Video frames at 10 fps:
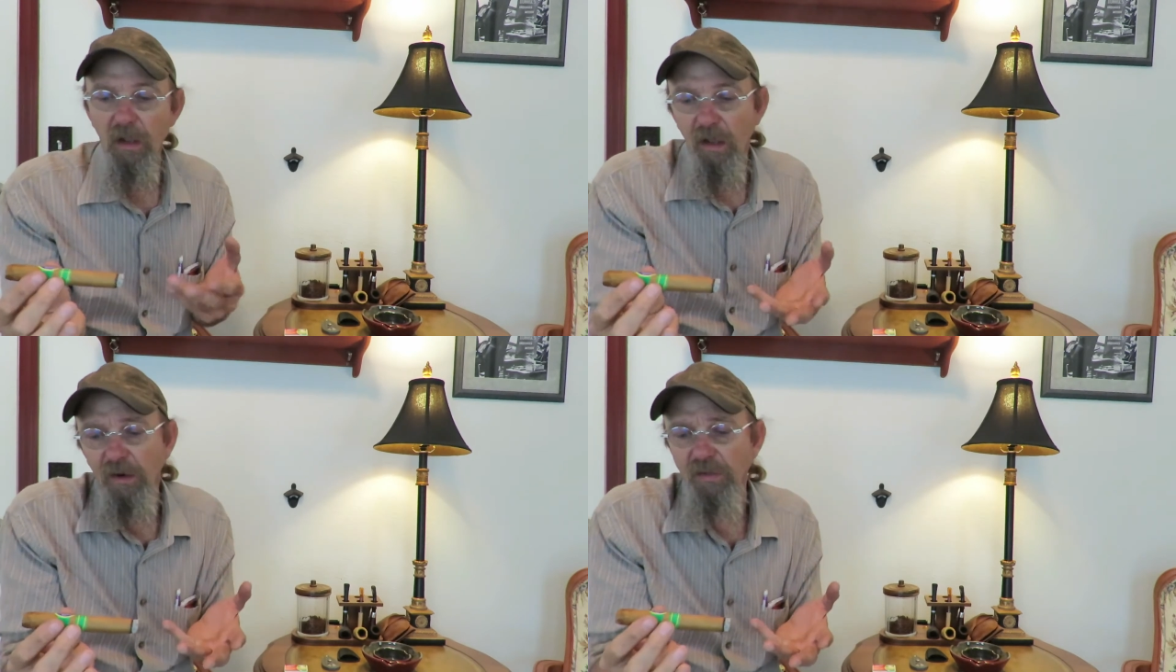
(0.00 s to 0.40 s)

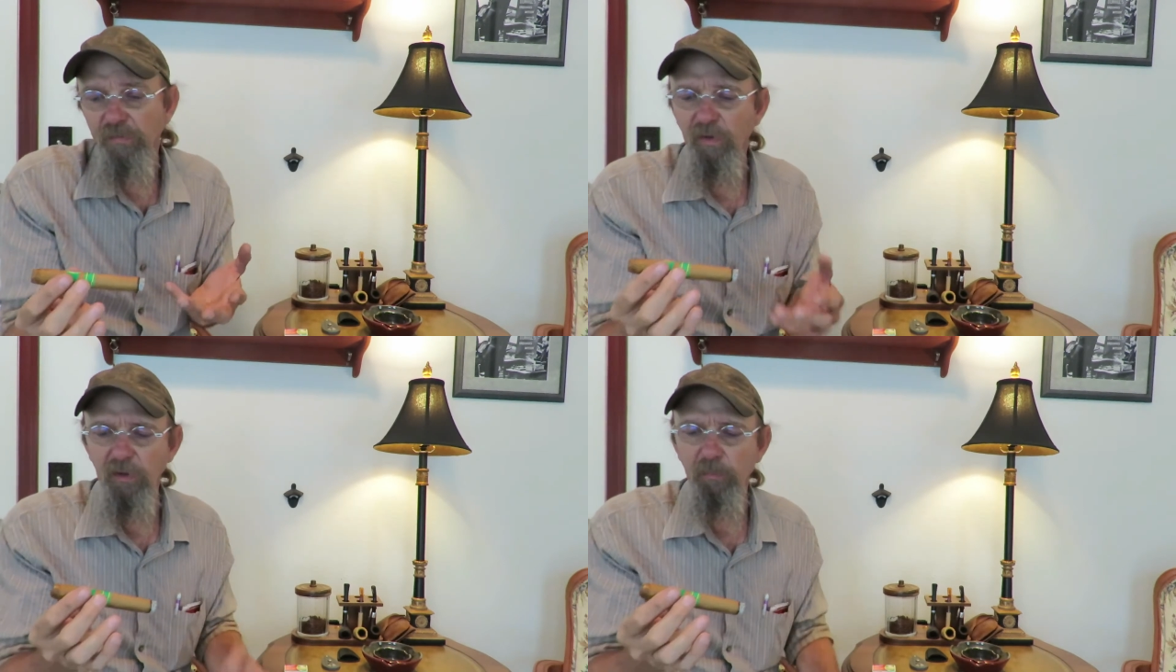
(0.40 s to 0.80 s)
And it's a
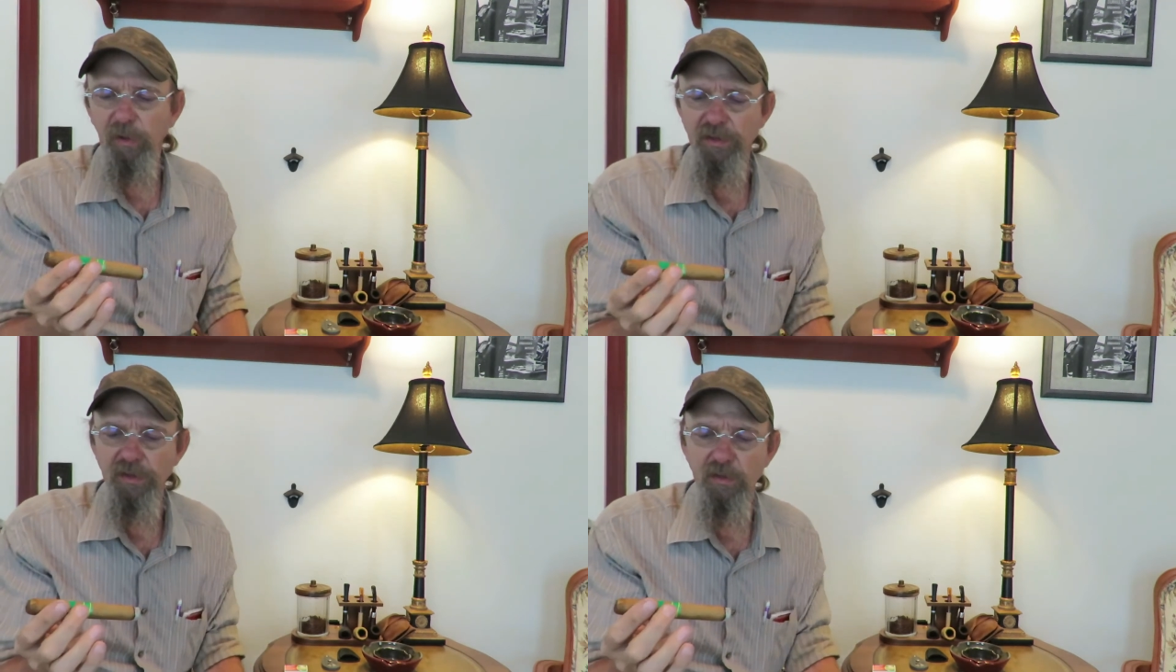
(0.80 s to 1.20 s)
fairly
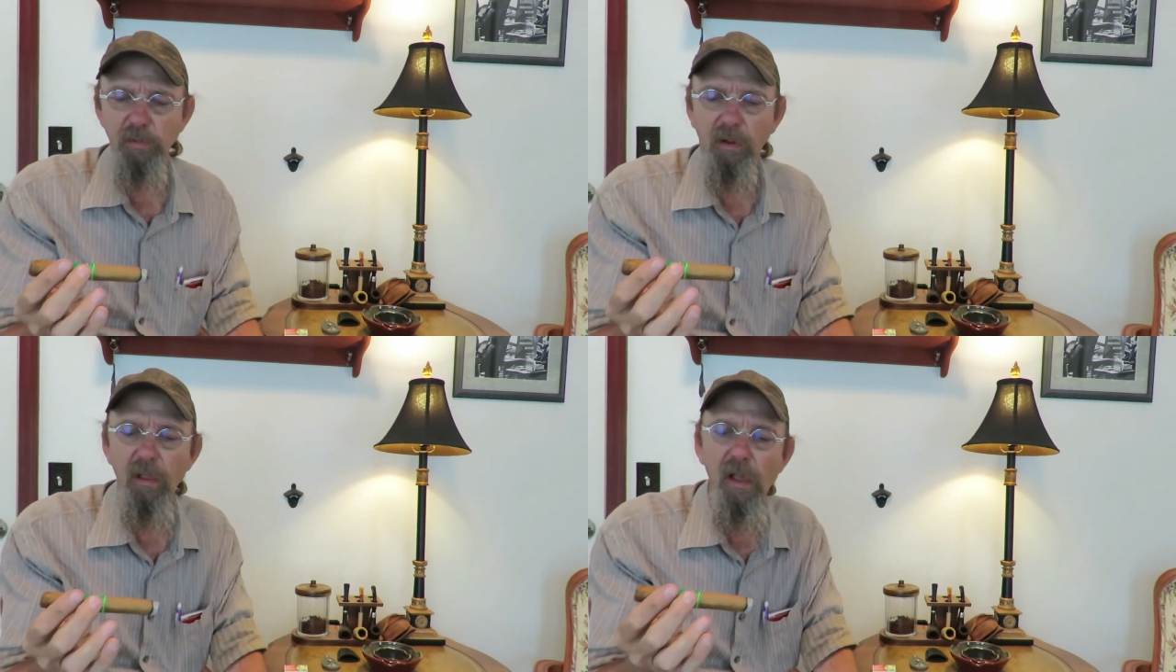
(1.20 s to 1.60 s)
pleasant
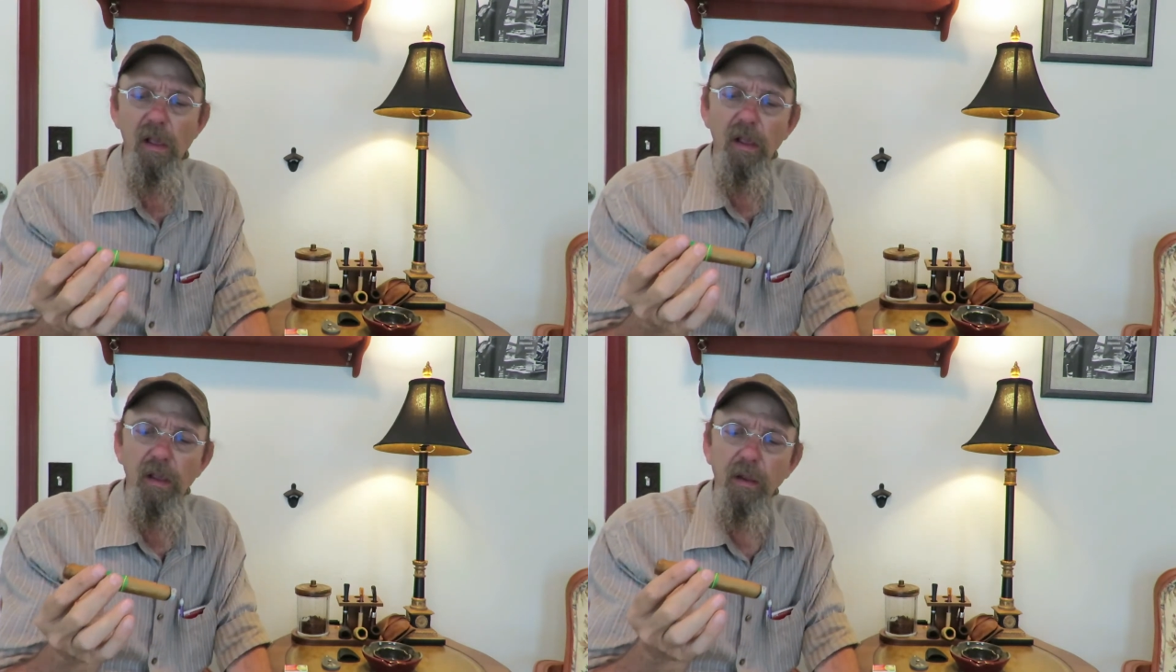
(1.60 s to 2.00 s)
smell.
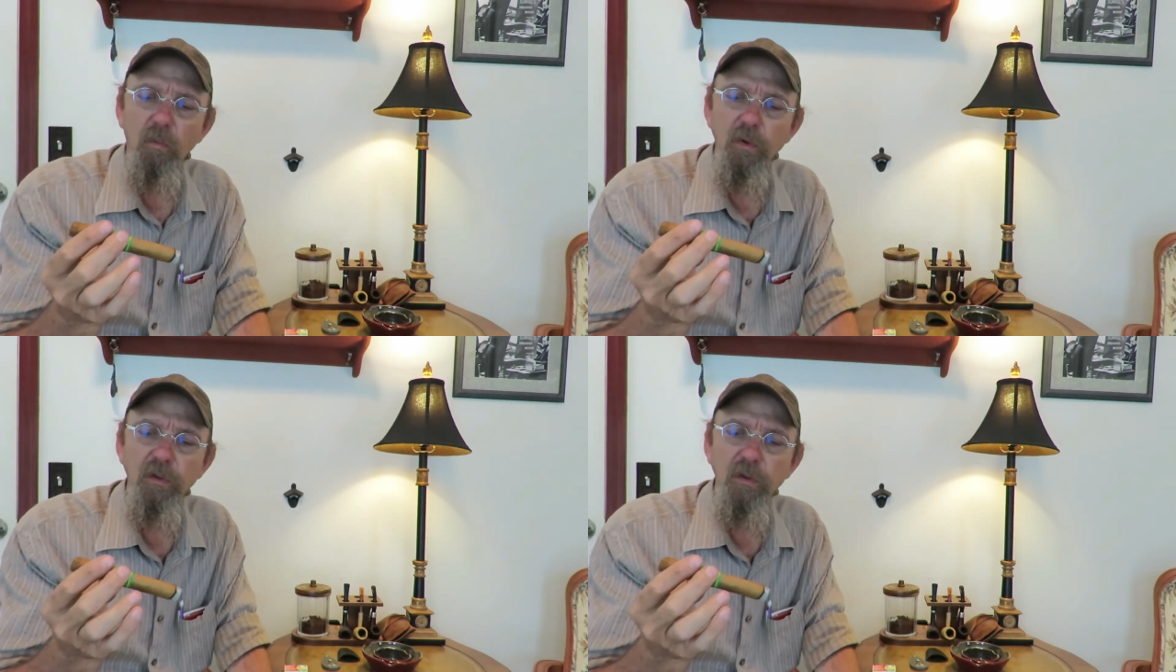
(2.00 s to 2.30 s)
And one